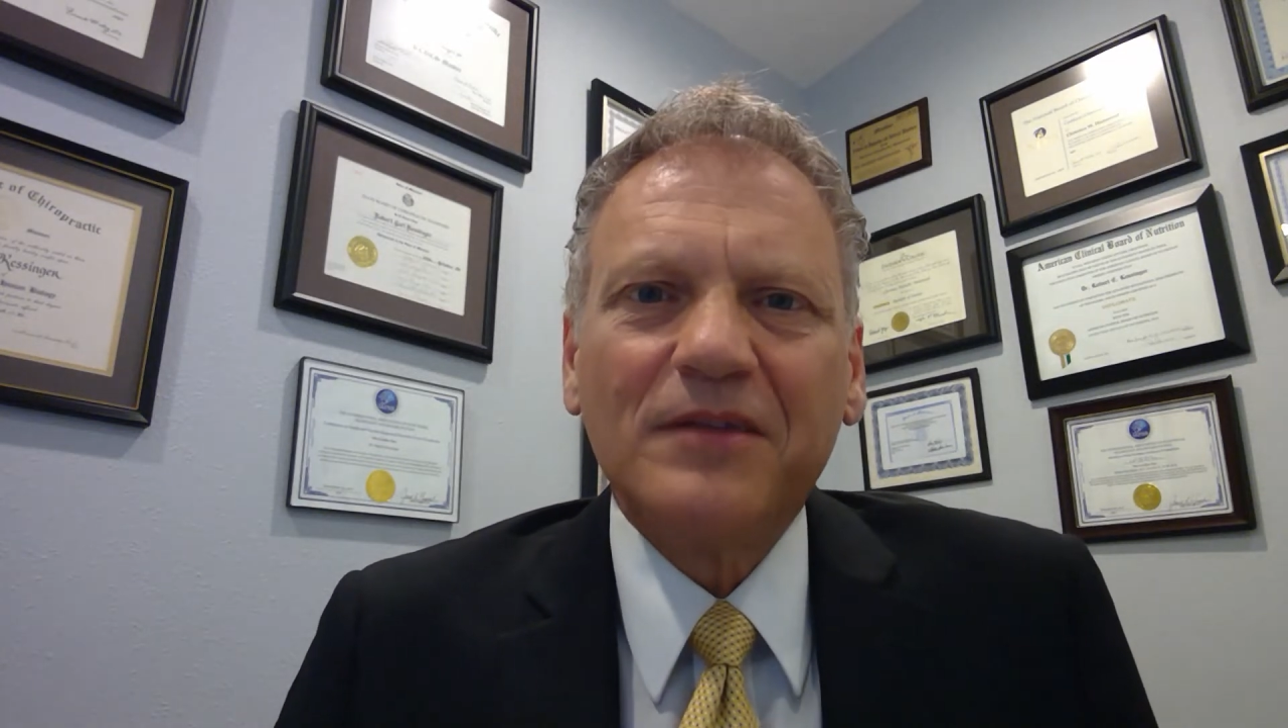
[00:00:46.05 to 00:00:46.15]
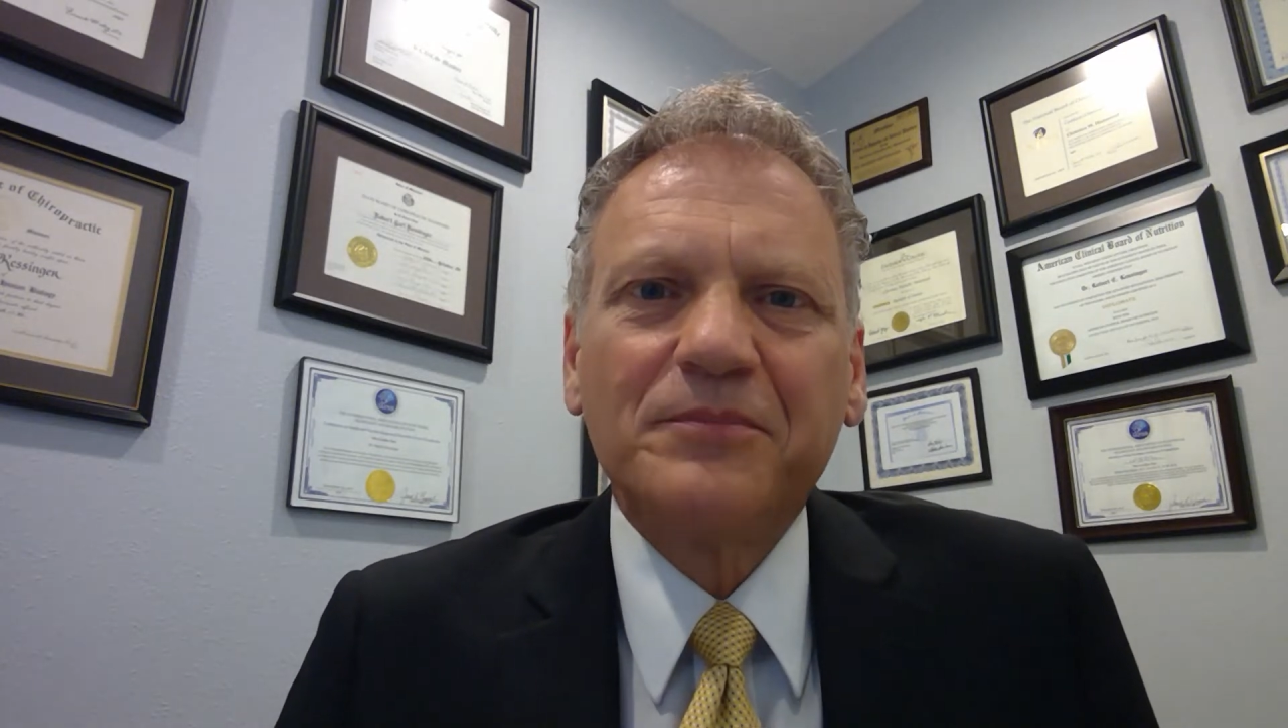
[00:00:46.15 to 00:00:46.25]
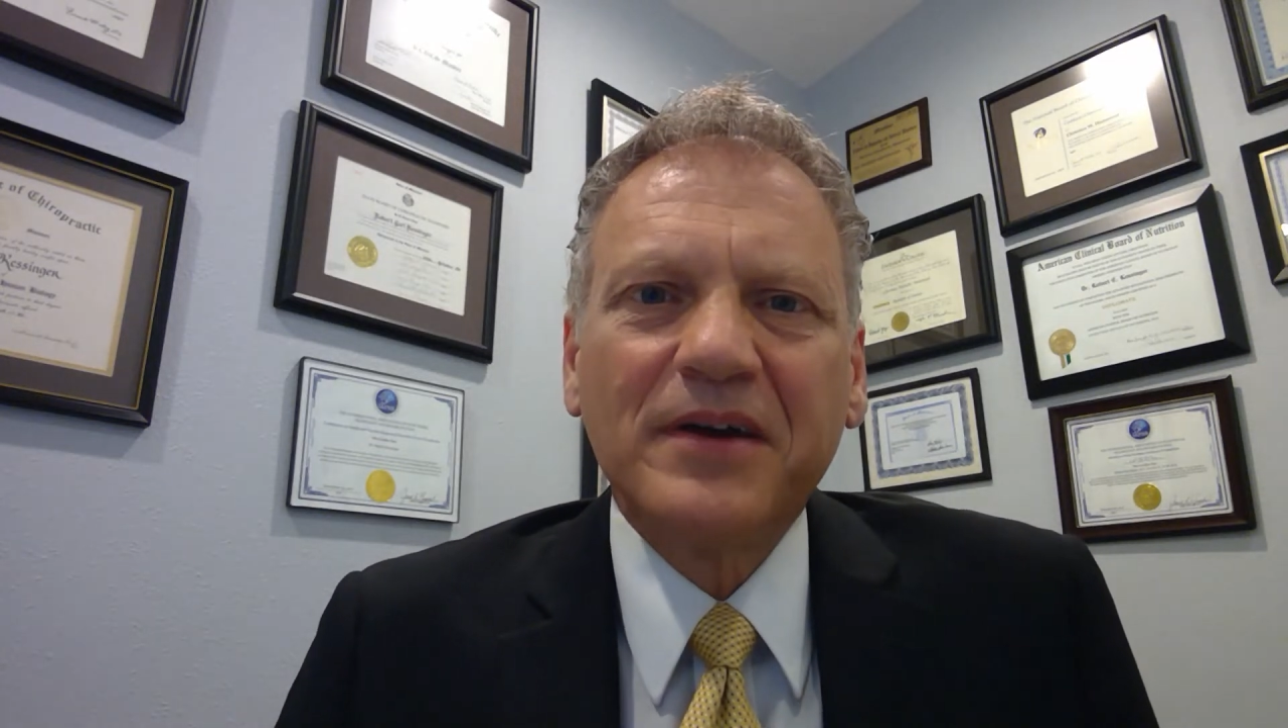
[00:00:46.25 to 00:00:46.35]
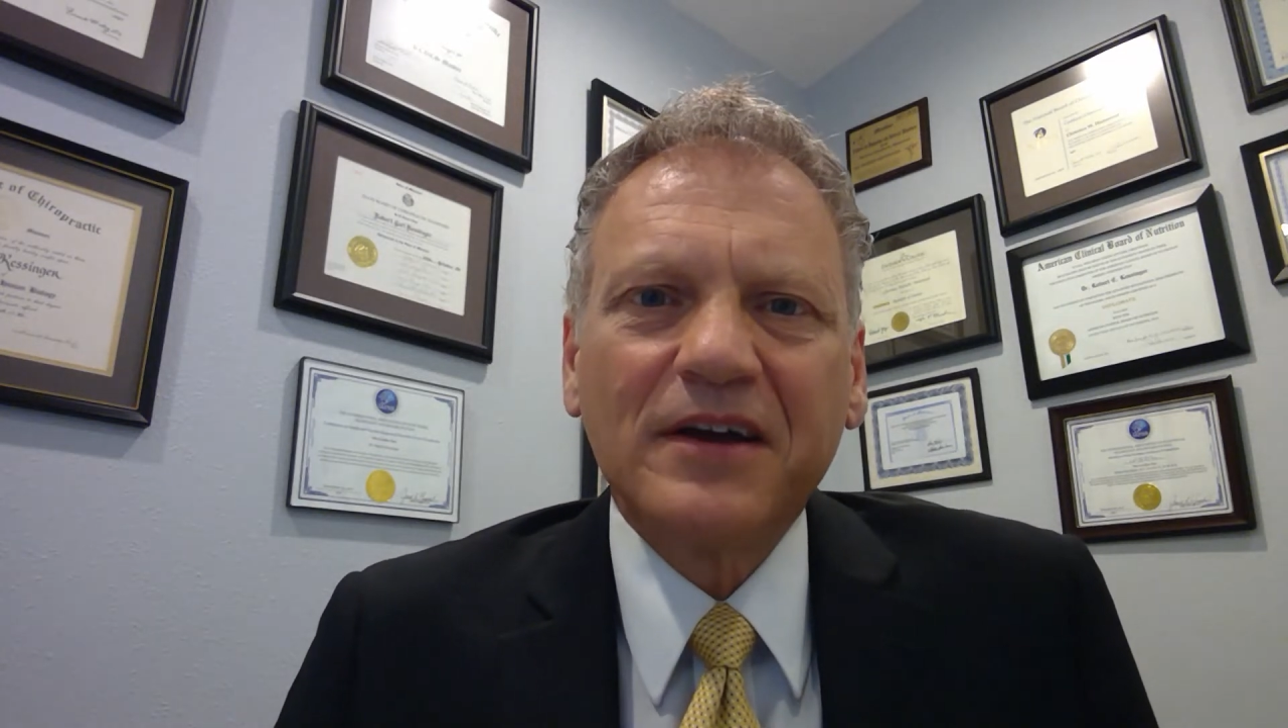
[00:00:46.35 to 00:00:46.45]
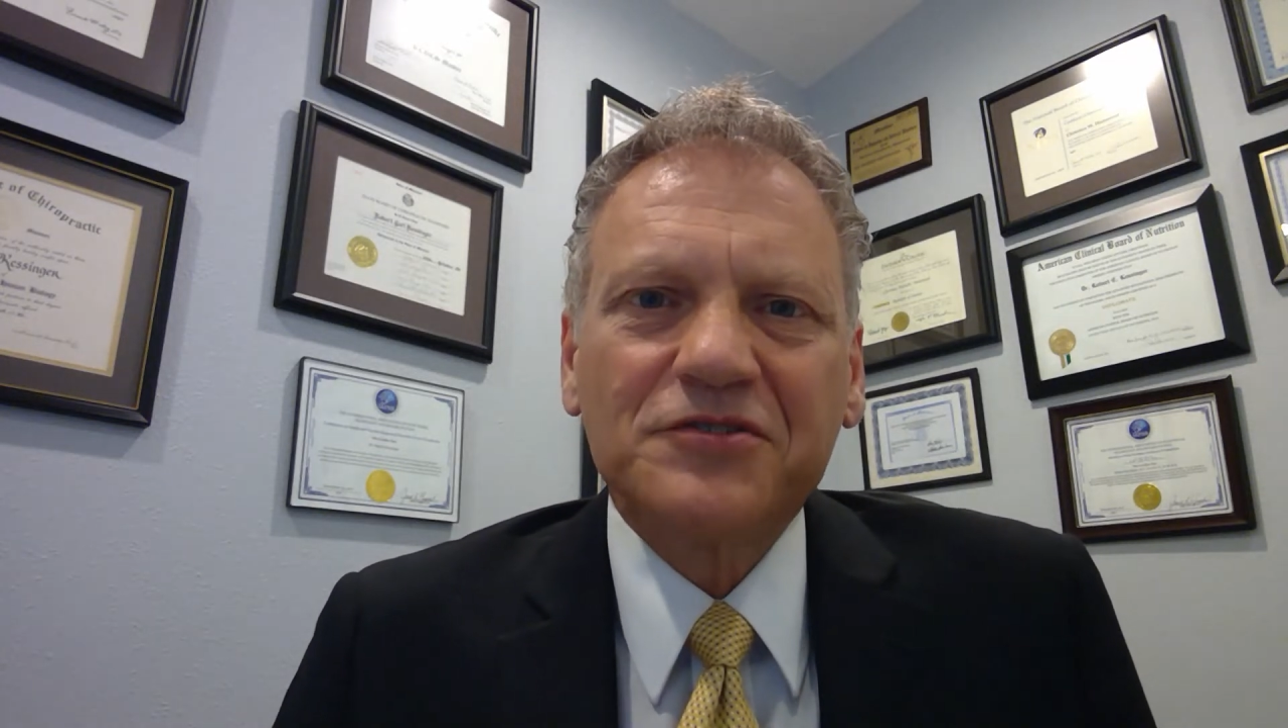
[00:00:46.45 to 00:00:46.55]

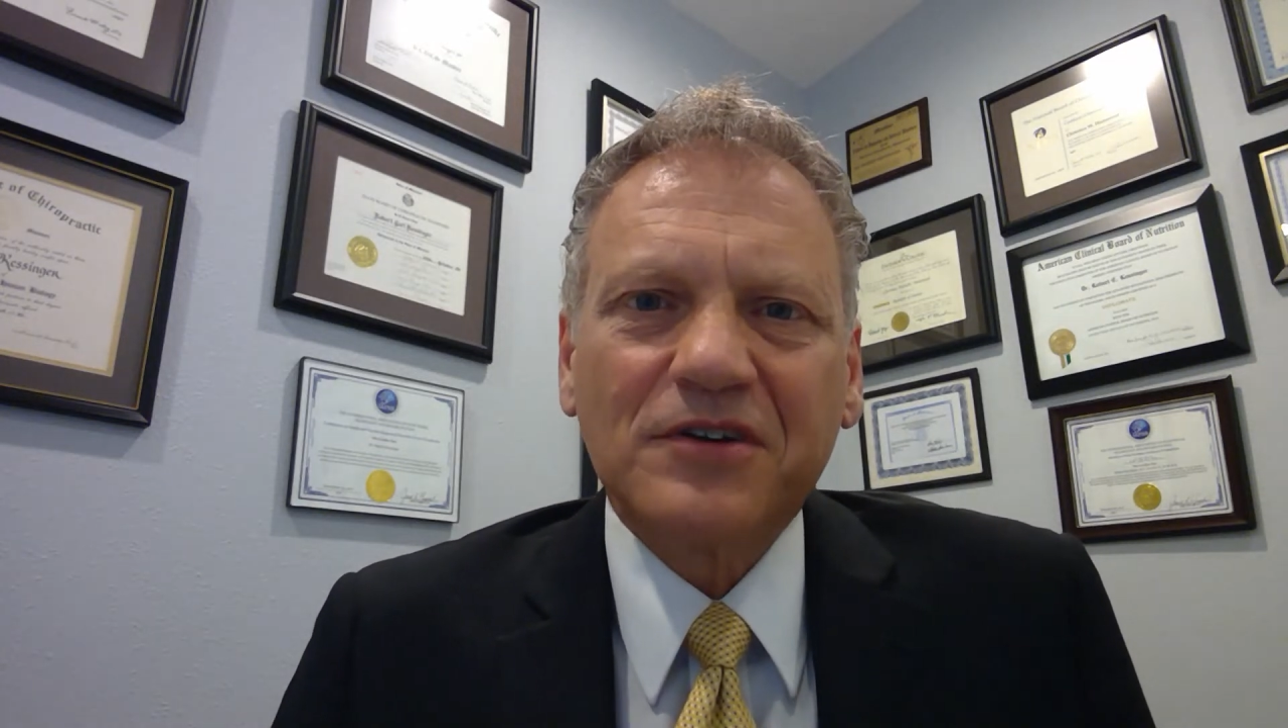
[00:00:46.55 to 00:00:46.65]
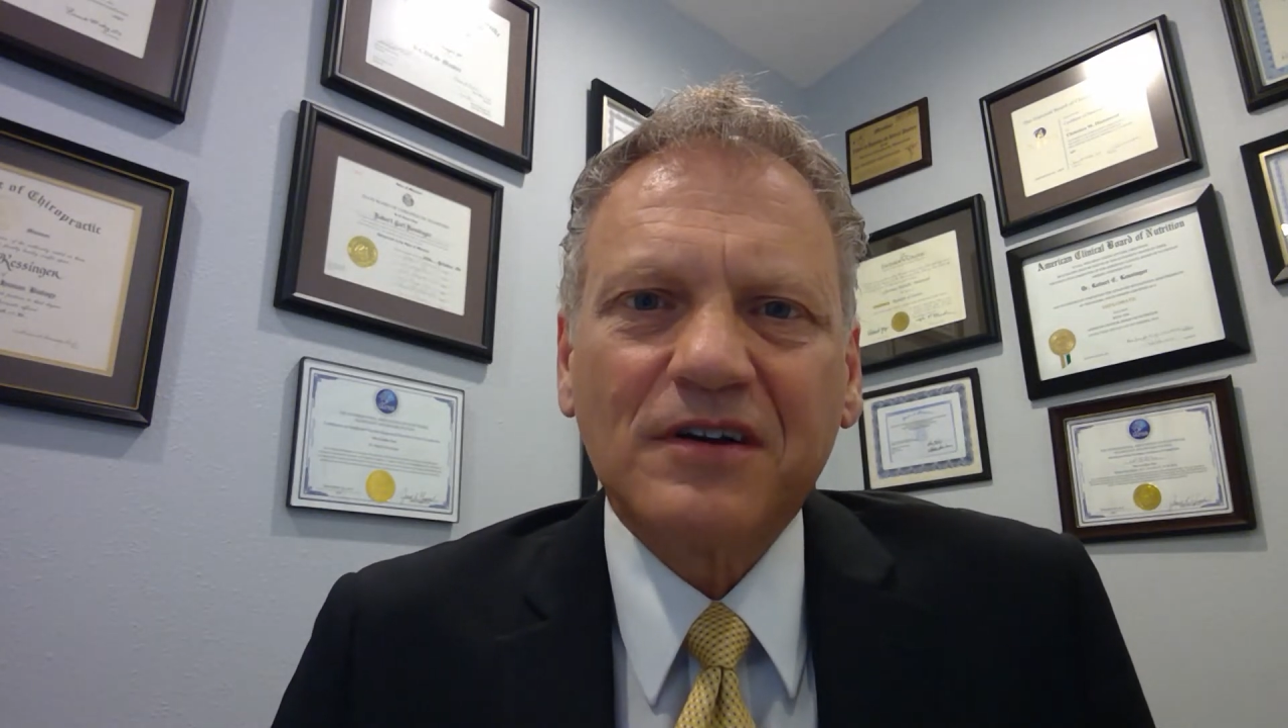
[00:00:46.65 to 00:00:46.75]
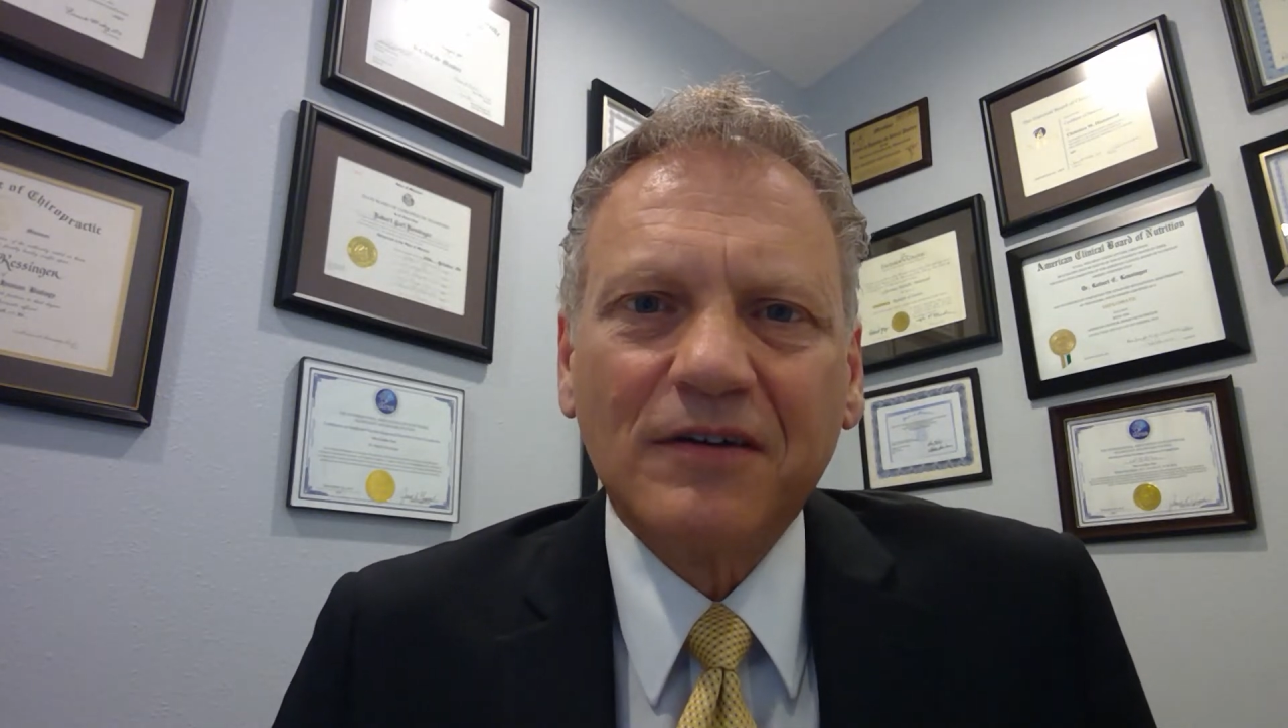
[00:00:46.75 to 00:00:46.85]
picture of